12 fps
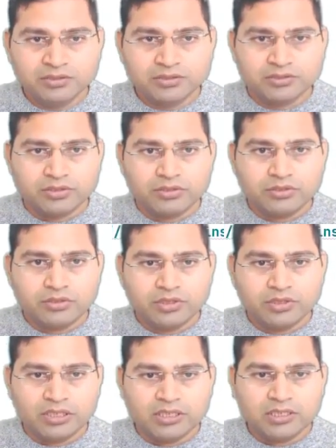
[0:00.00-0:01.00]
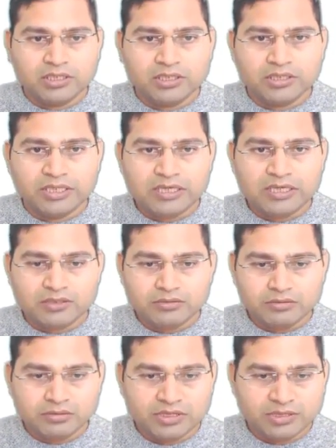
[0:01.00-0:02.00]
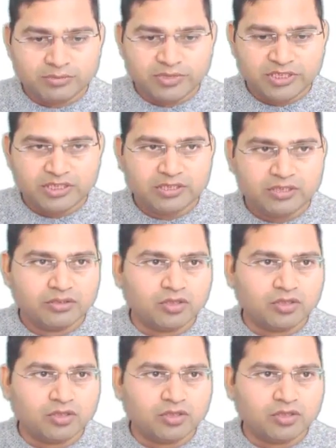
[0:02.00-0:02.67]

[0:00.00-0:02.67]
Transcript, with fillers: So uh, now let me